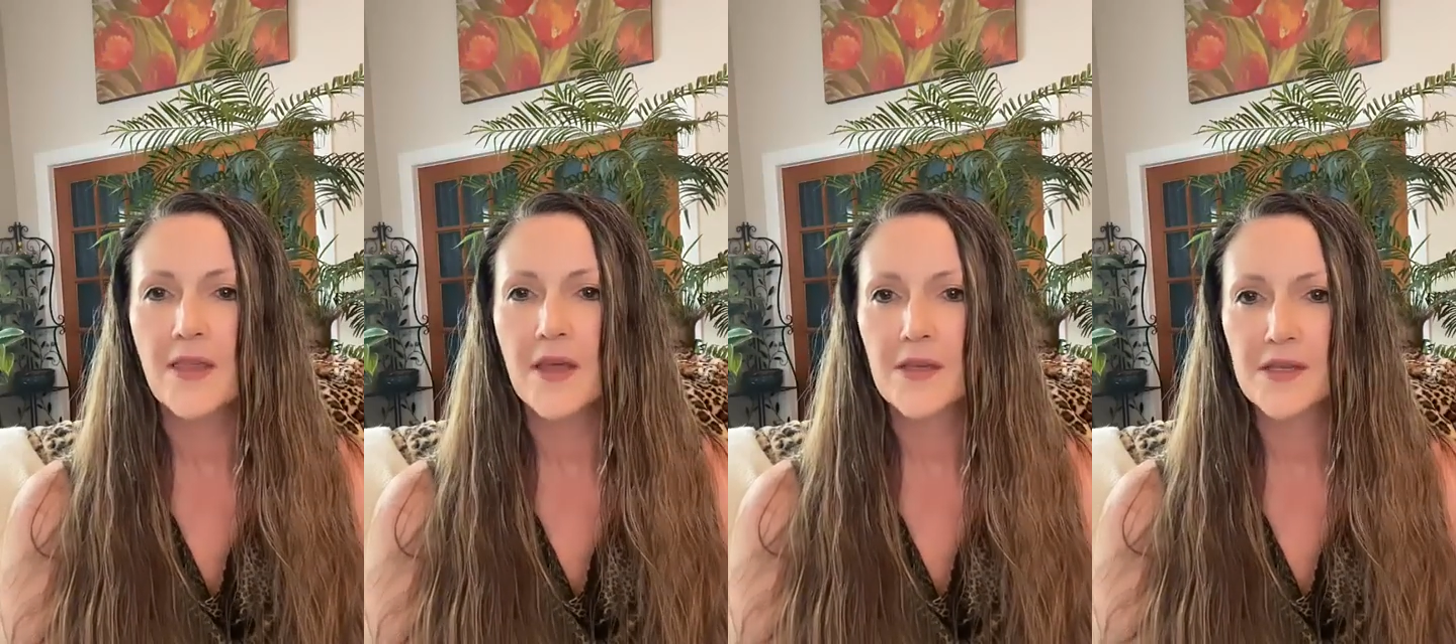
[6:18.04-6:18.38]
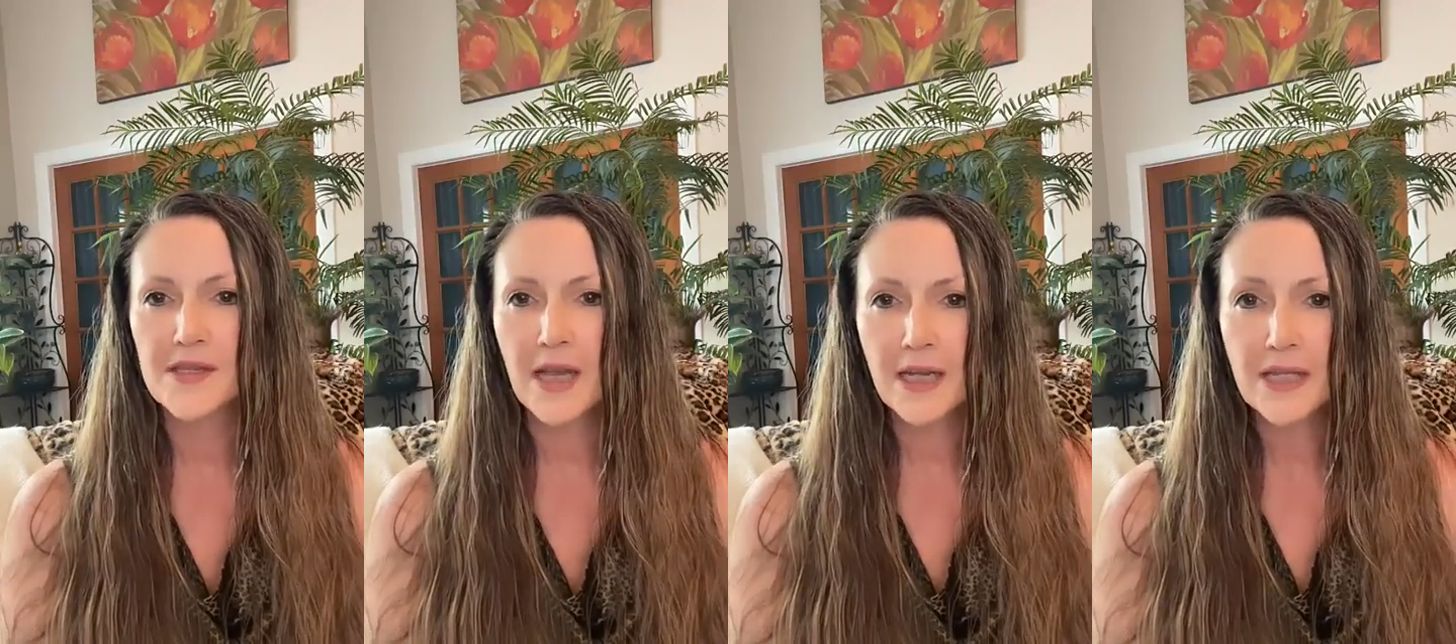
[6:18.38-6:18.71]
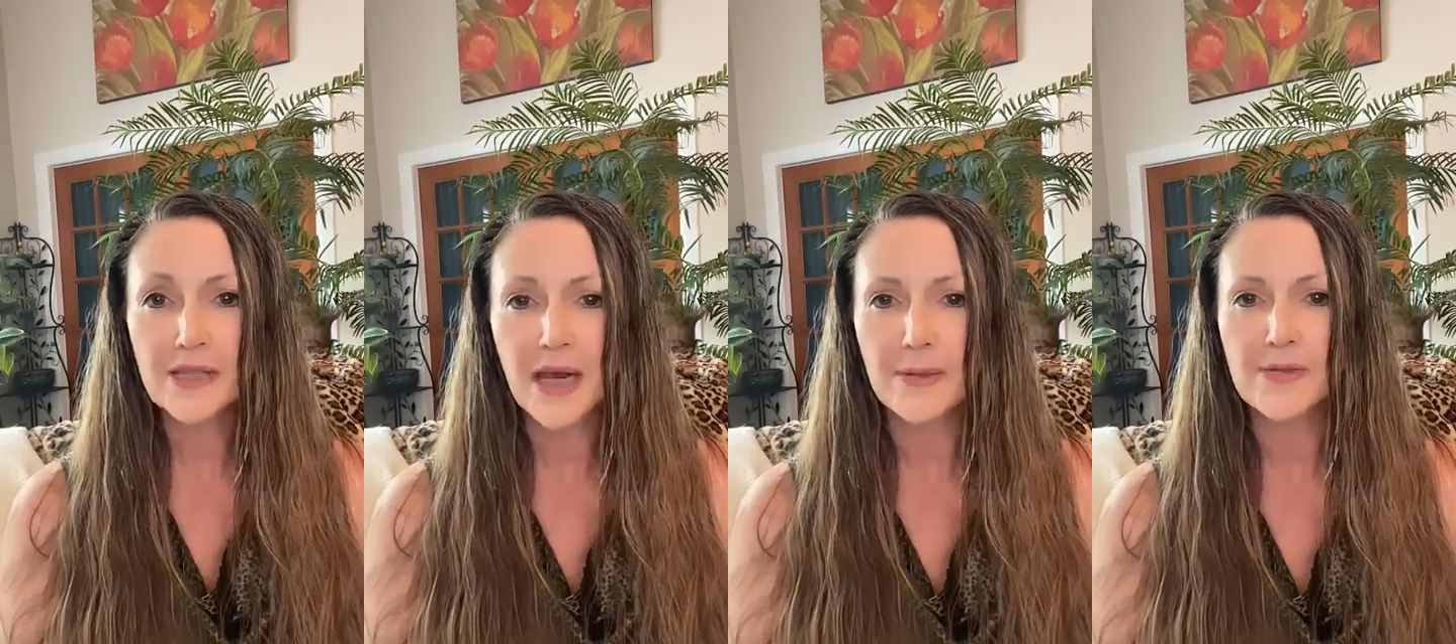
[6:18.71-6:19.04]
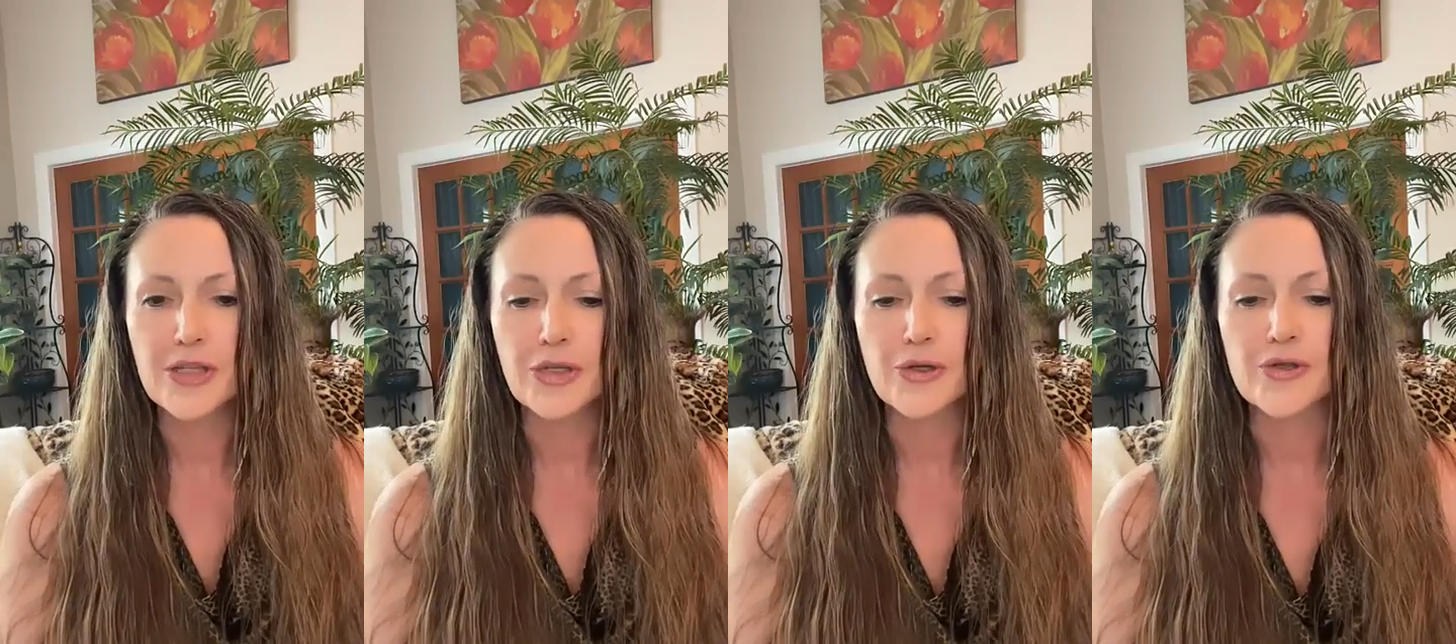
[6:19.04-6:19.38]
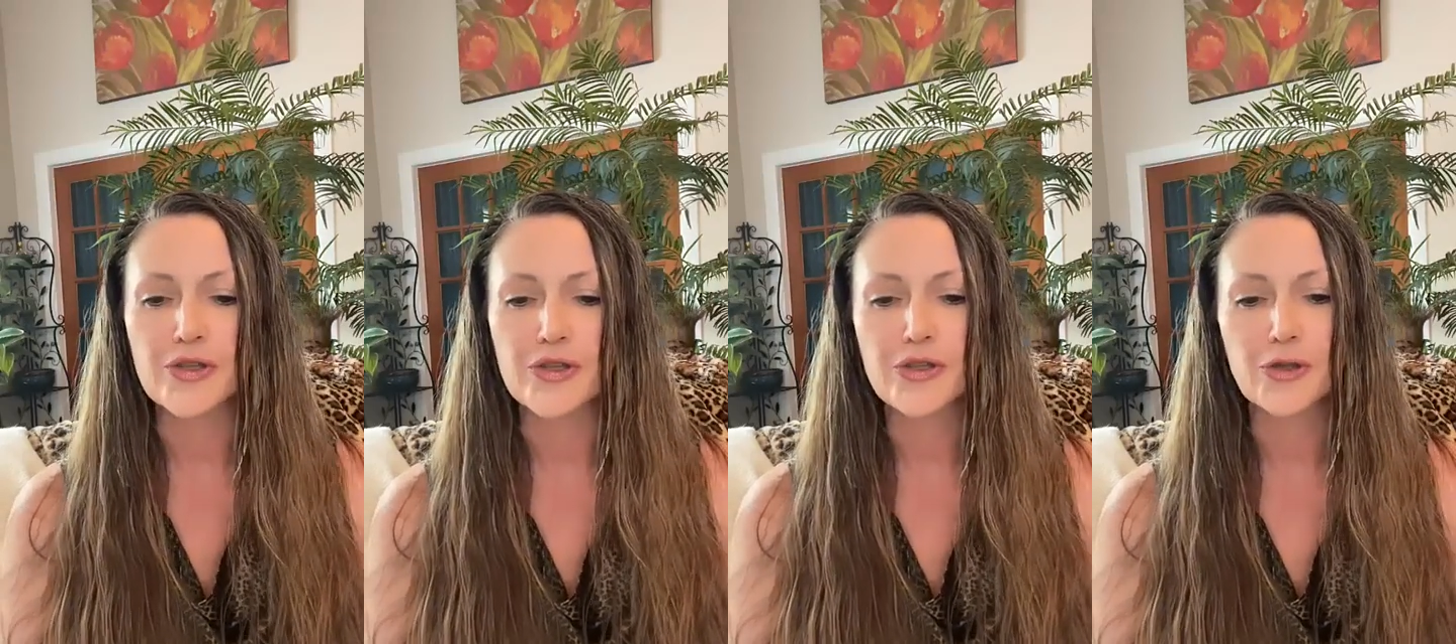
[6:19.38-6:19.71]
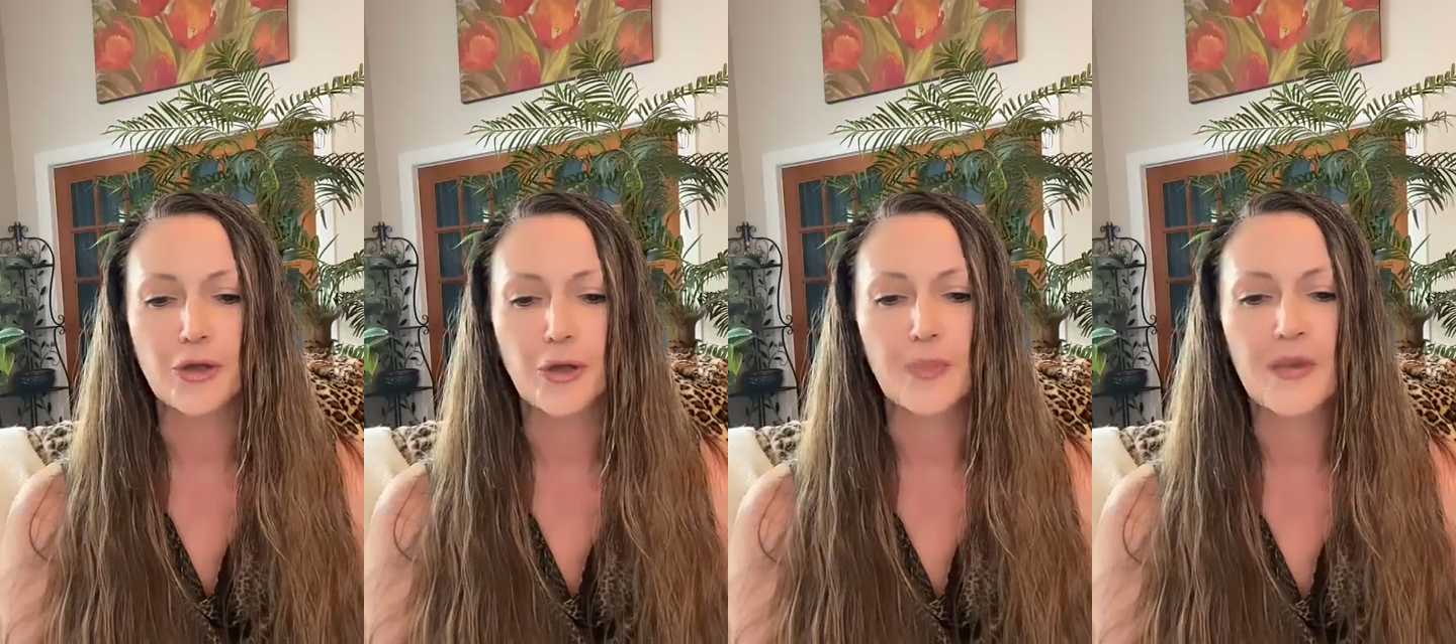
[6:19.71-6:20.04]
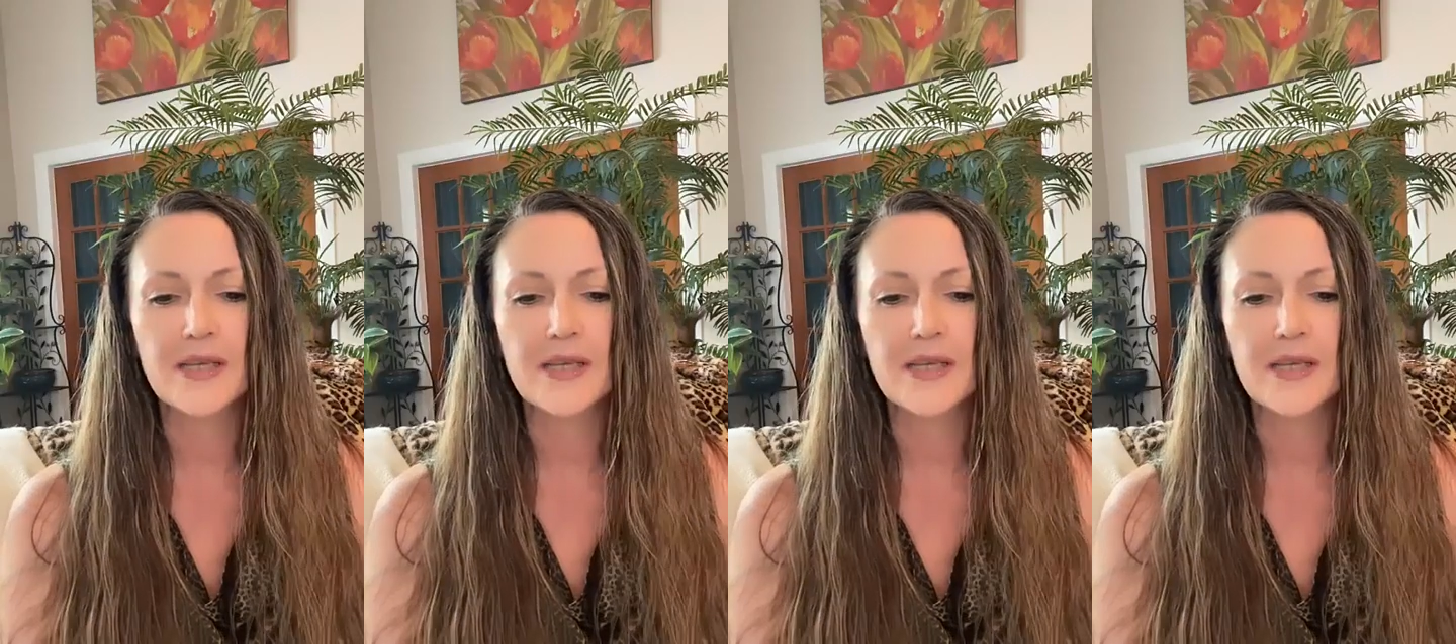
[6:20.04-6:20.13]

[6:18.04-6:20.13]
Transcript: And then the second time to use this tool